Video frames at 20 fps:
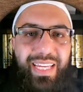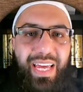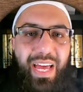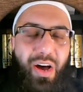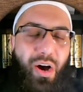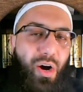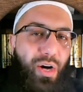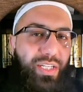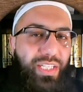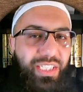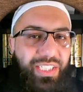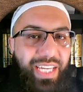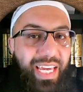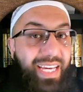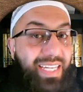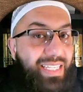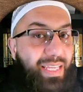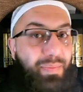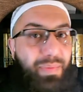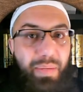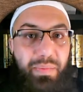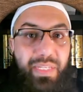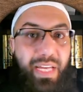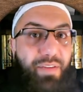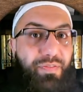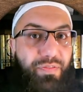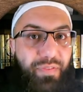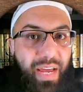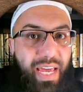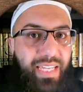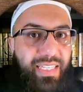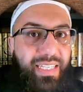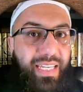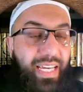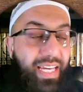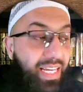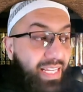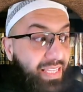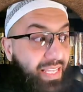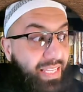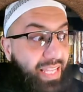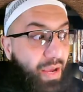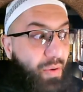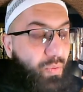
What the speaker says: Or the sheikh is sometimes afraid that